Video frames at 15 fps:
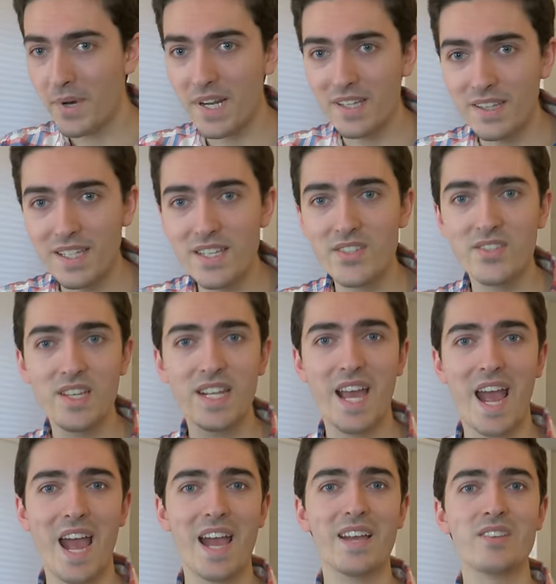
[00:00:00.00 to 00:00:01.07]
but at least it
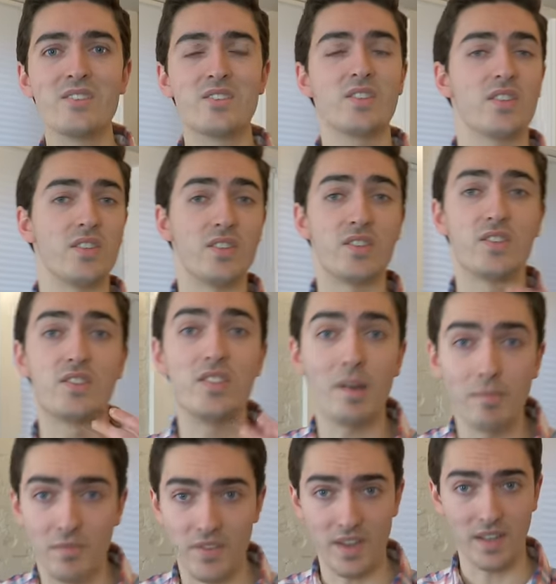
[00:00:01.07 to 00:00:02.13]
has
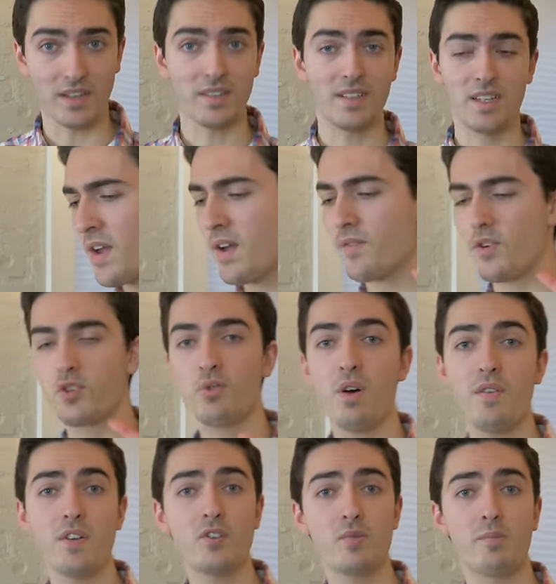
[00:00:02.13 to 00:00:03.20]
something. For
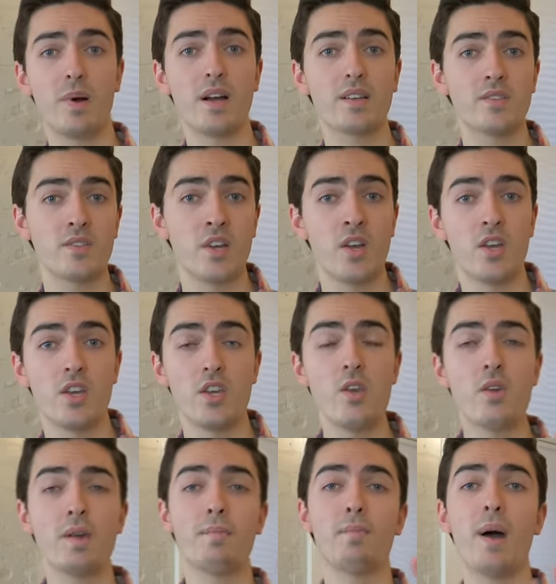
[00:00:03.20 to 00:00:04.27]
1200 bucks,
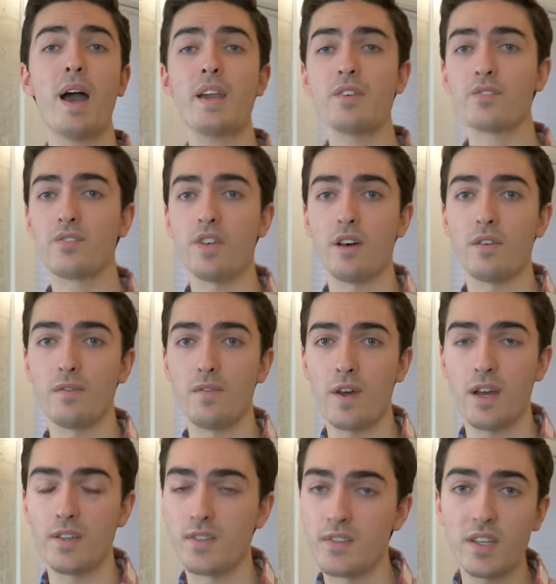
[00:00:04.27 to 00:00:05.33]
you can buy yourself
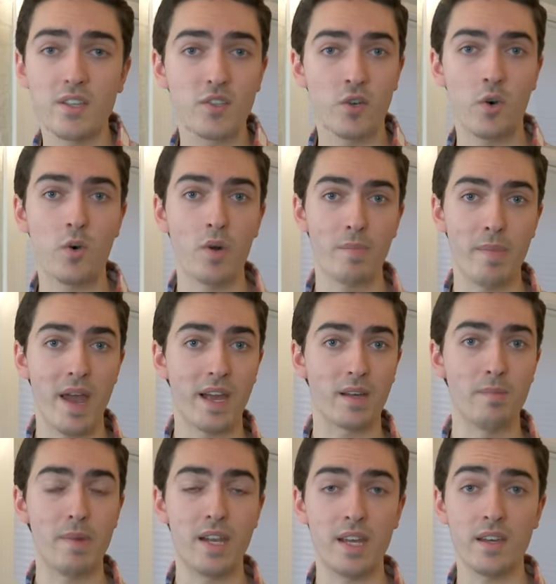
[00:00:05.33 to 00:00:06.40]
a six core
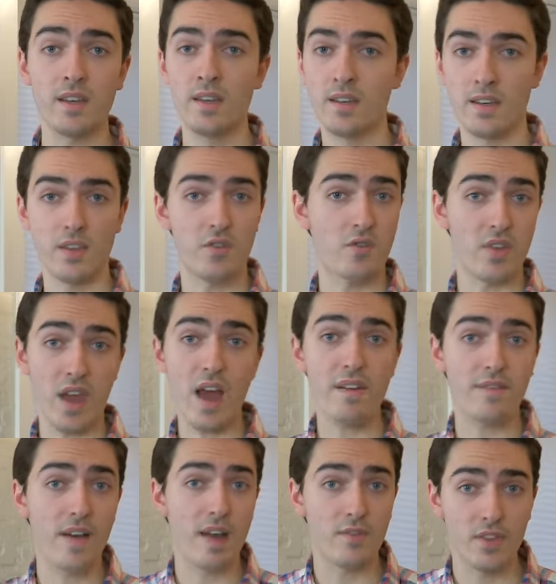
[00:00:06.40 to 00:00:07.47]
Mac mini, either the
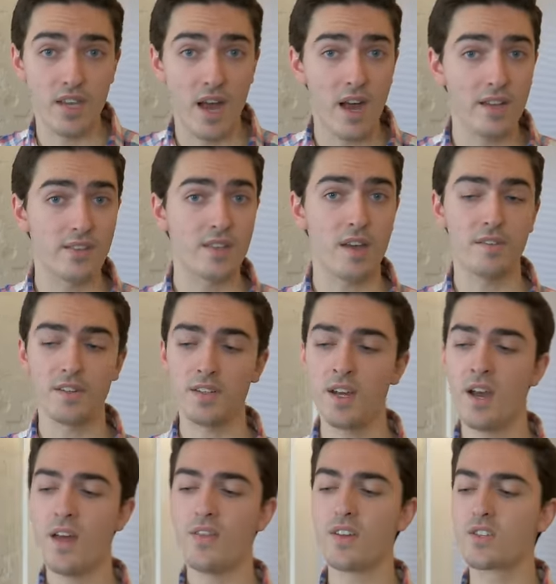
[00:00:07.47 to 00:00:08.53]
i5 or the i7,
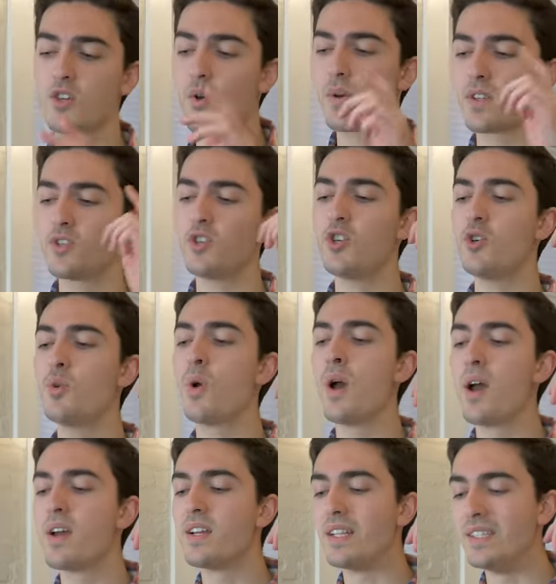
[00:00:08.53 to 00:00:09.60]
that's going to
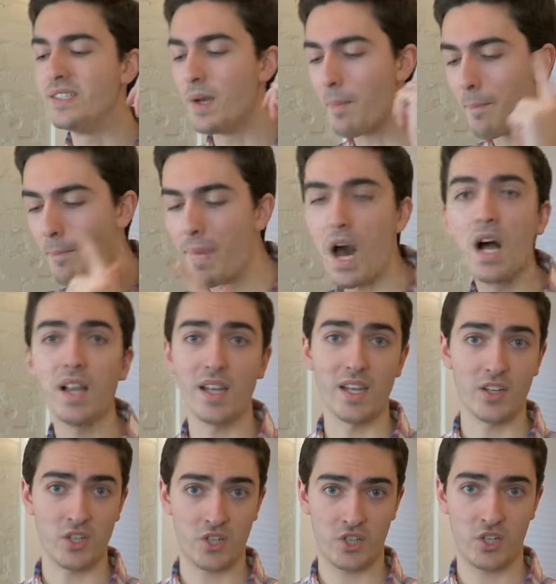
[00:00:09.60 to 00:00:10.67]

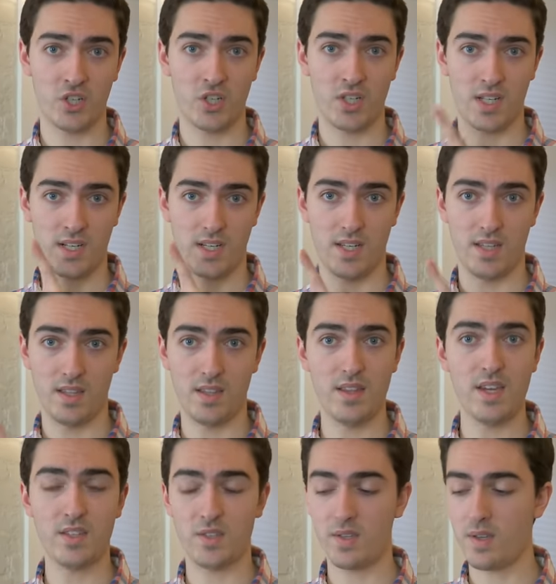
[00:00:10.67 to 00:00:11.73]
demolish
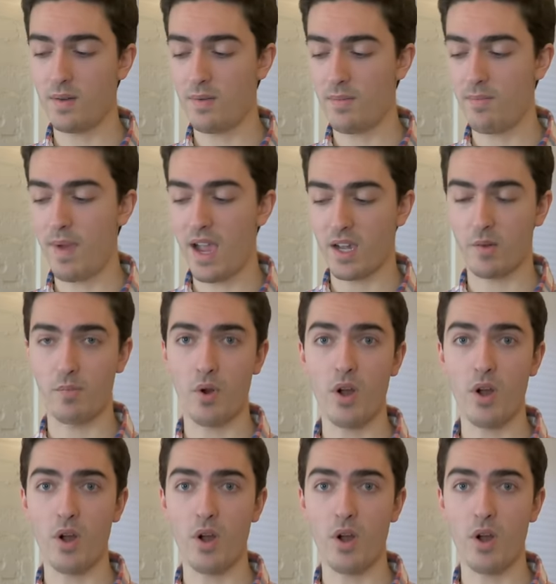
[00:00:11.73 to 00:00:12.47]
this Mac